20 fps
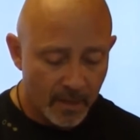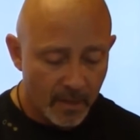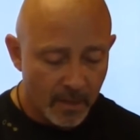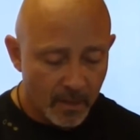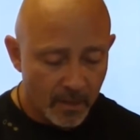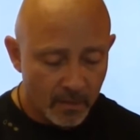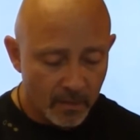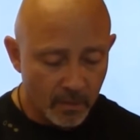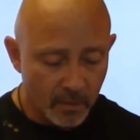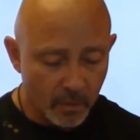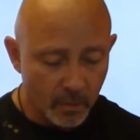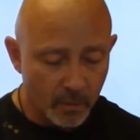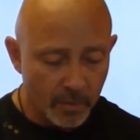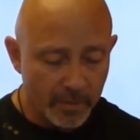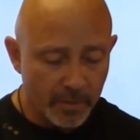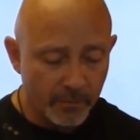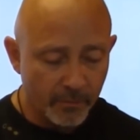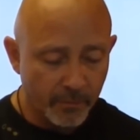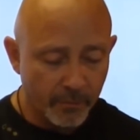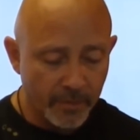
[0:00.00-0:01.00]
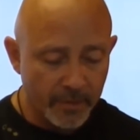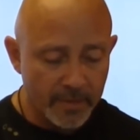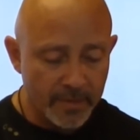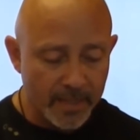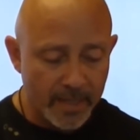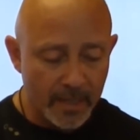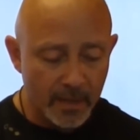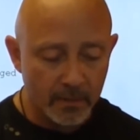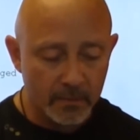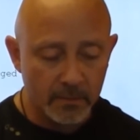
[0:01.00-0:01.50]
So nobody freaks
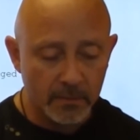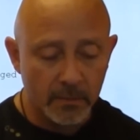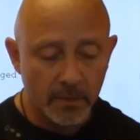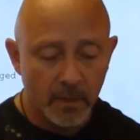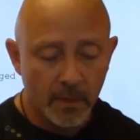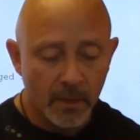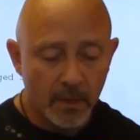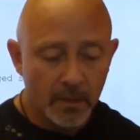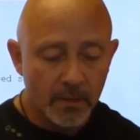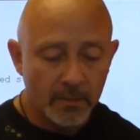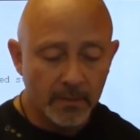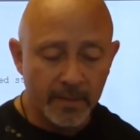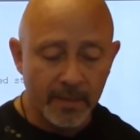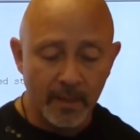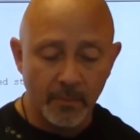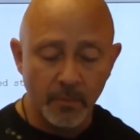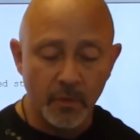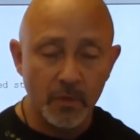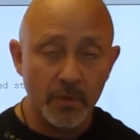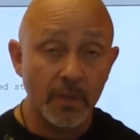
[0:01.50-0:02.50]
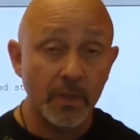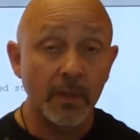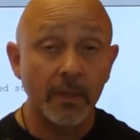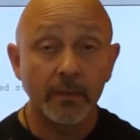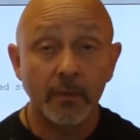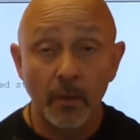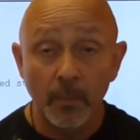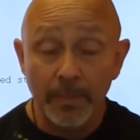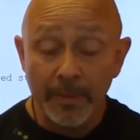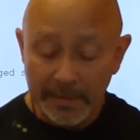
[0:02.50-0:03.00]
out that I'm using a
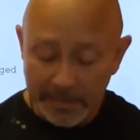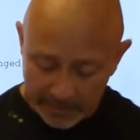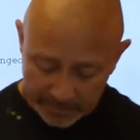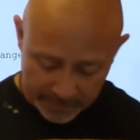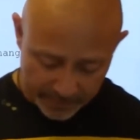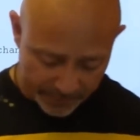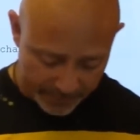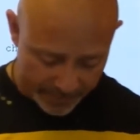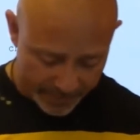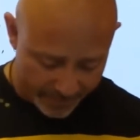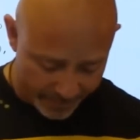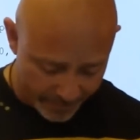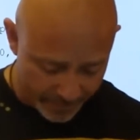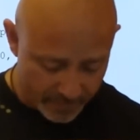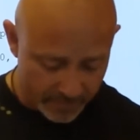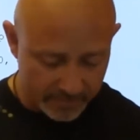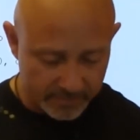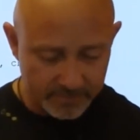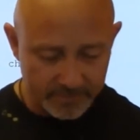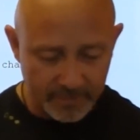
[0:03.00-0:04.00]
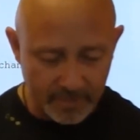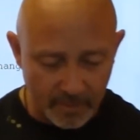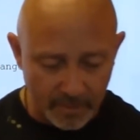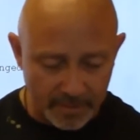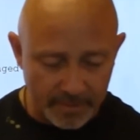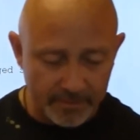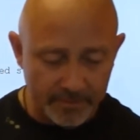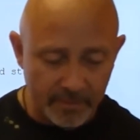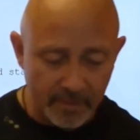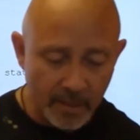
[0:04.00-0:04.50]
completely different area. All
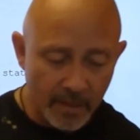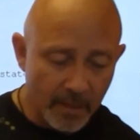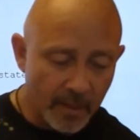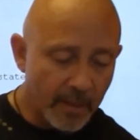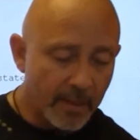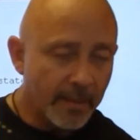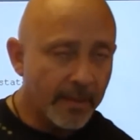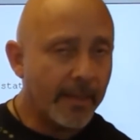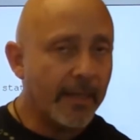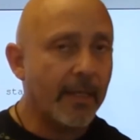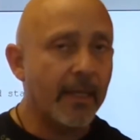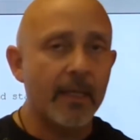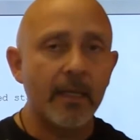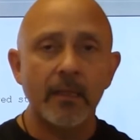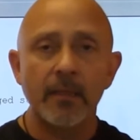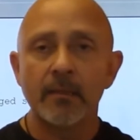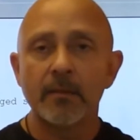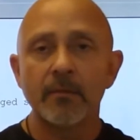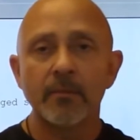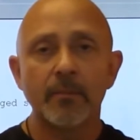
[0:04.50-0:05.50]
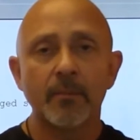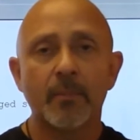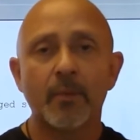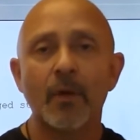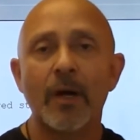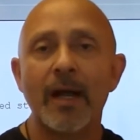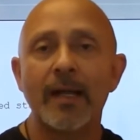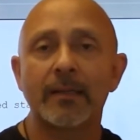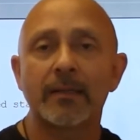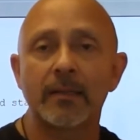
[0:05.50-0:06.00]
right. In
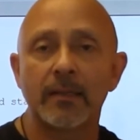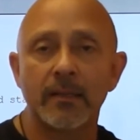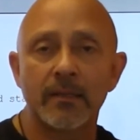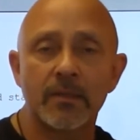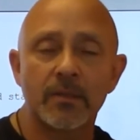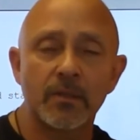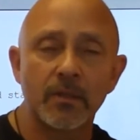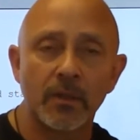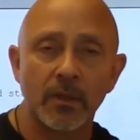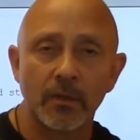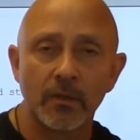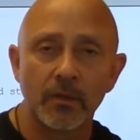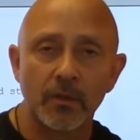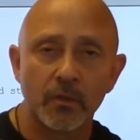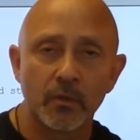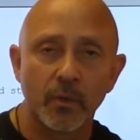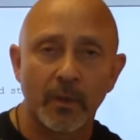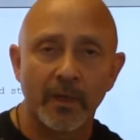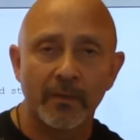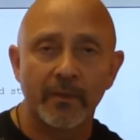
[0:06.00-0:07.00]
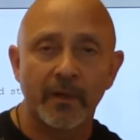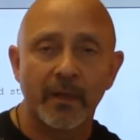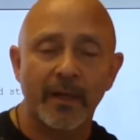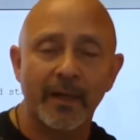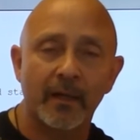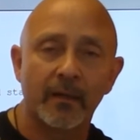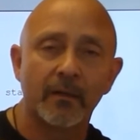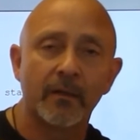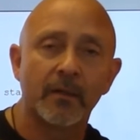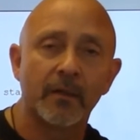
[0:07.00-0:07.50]
practice, you can use whatever
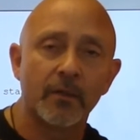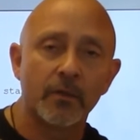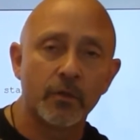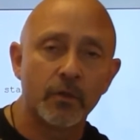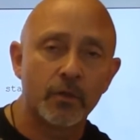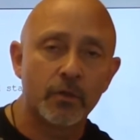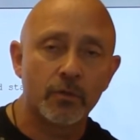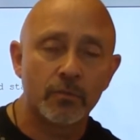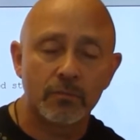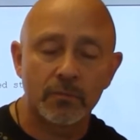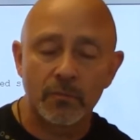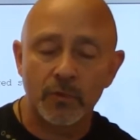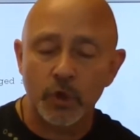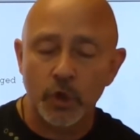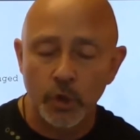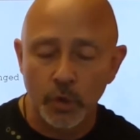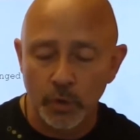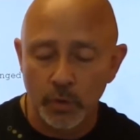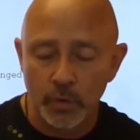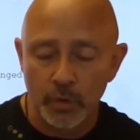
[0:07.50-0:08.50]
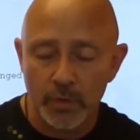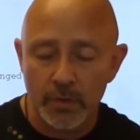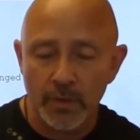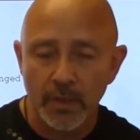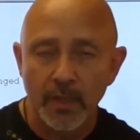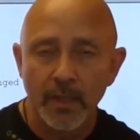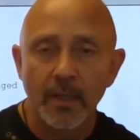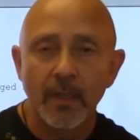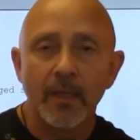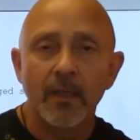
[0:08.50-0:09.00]
area you choose.
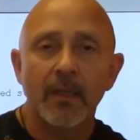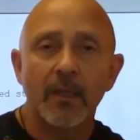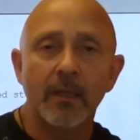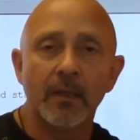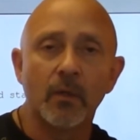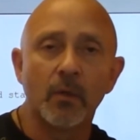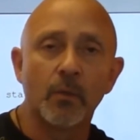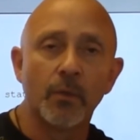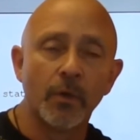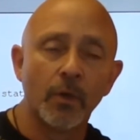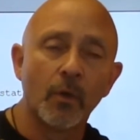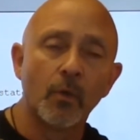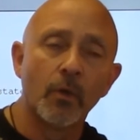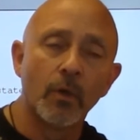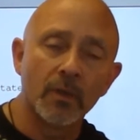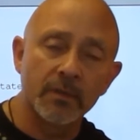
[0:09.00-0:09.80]
In a real world